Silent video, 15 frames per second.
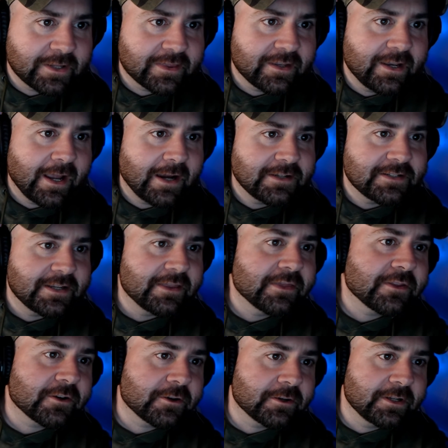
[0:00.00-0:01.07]
the
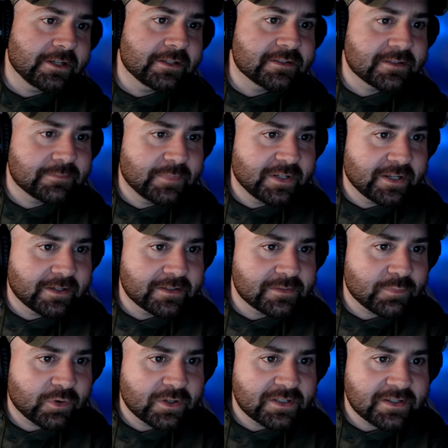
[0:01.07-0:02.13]
1930s, because
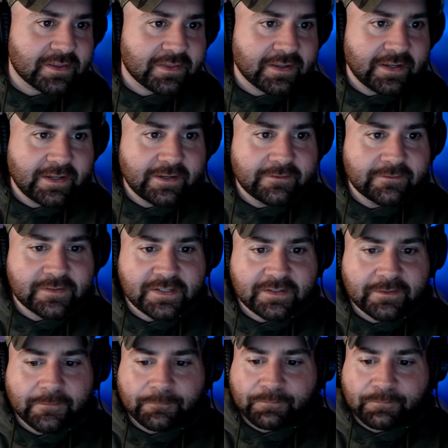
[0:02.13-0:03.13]
Prince of Thieves...